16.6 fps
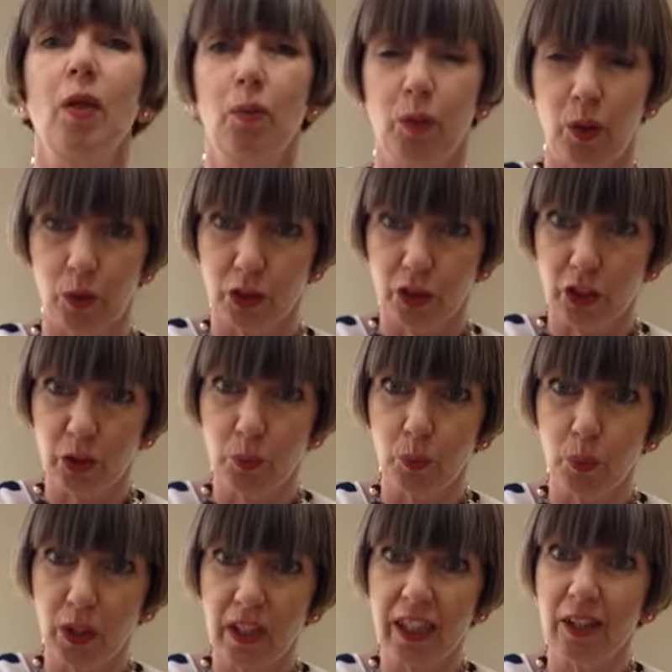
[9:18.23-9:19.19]
We're just
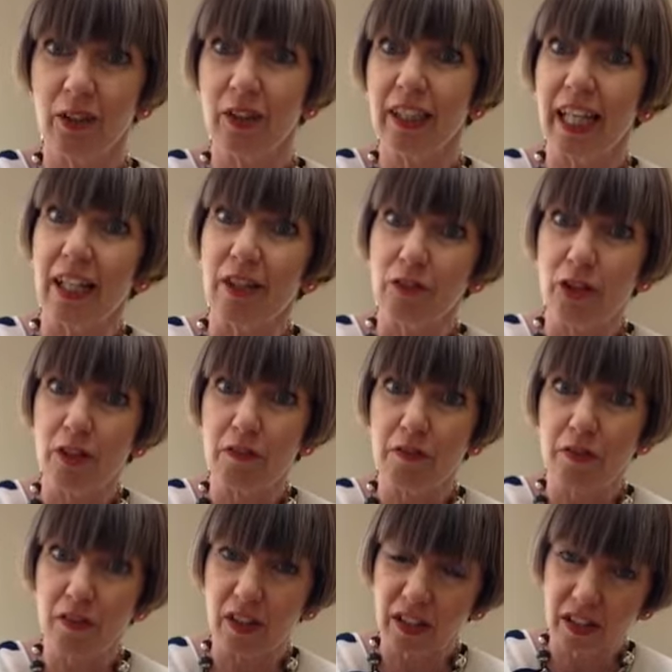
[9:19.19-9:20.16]
working on getting rid of
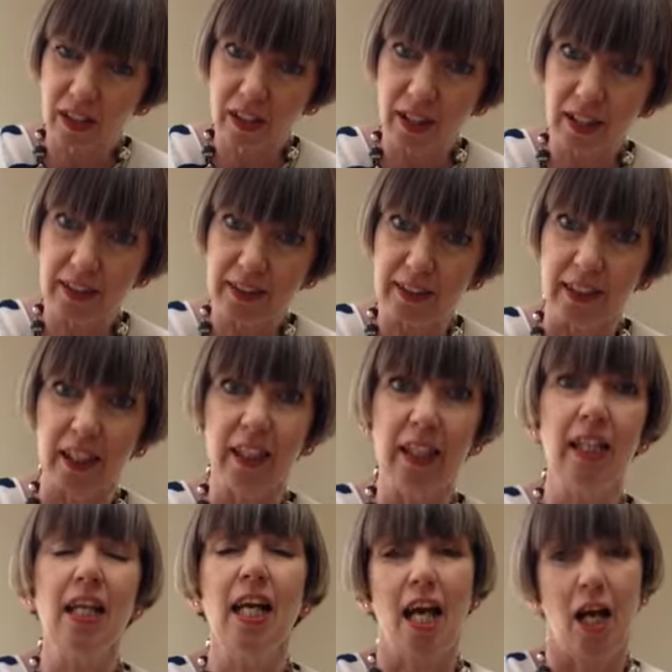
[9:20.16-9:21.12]

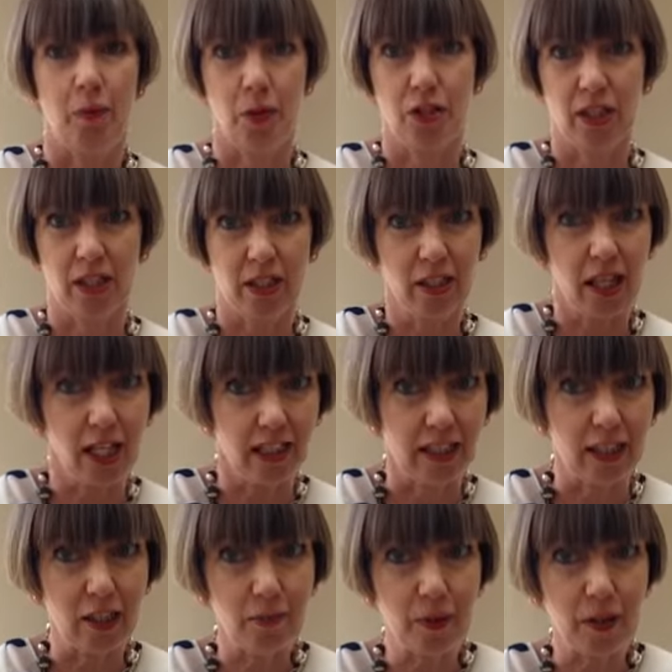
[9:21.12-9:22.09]
clutter, and we're doing a
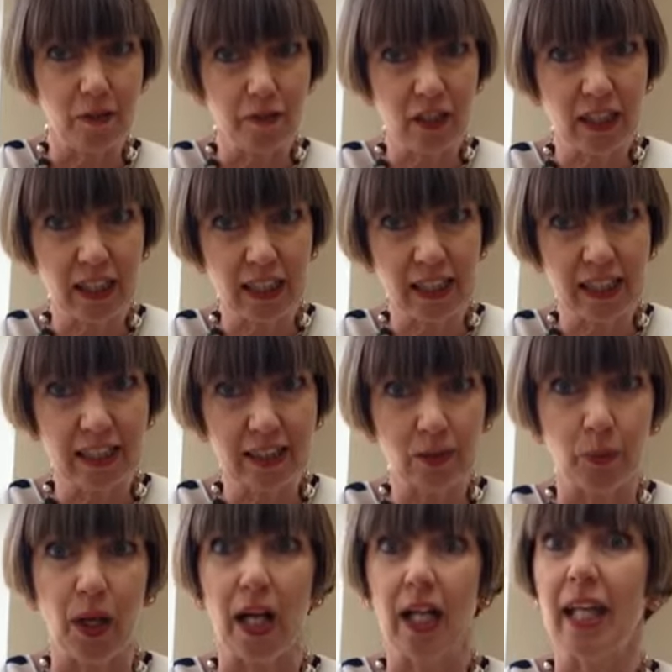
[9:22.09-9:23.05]
little bit of cleaning
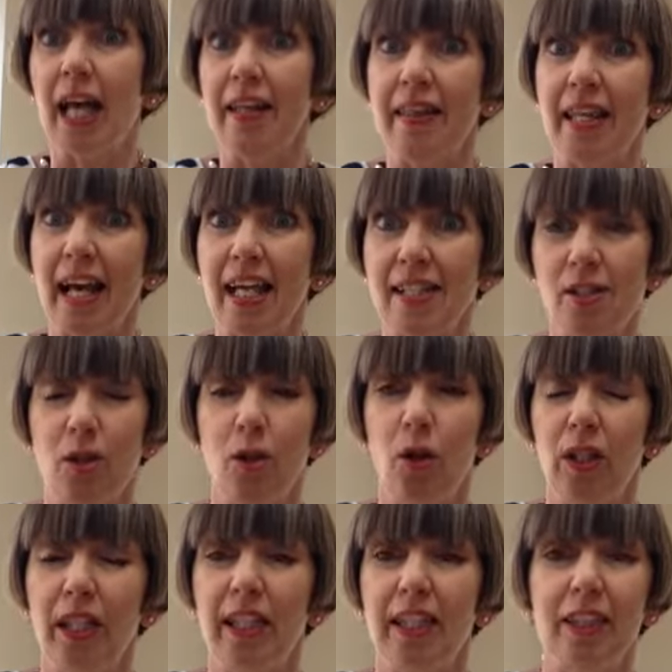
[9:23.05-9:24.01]
as well, and that's
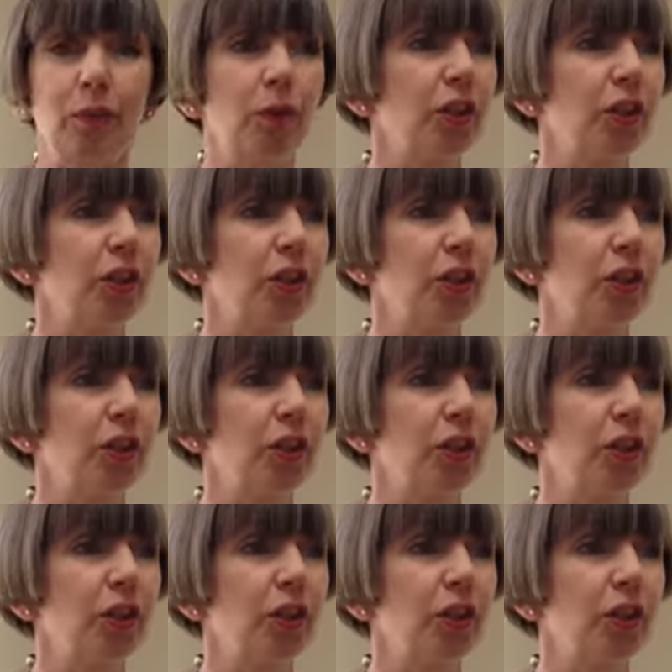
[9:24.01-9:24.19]
all it is.